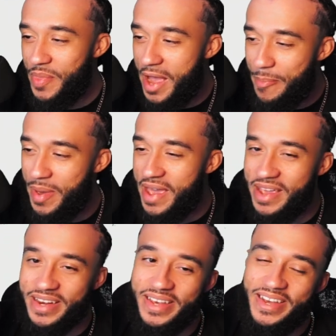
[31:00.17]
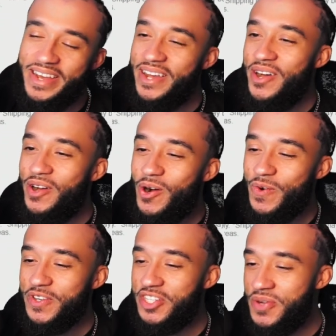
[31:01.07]
not paying
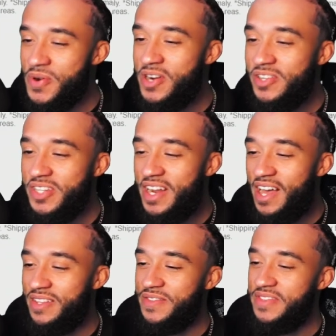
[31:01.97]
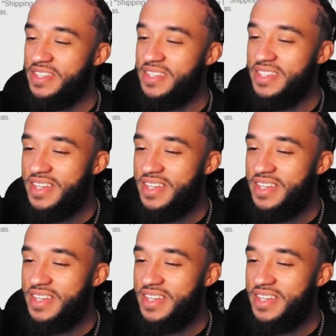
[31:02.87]
over $200 for this.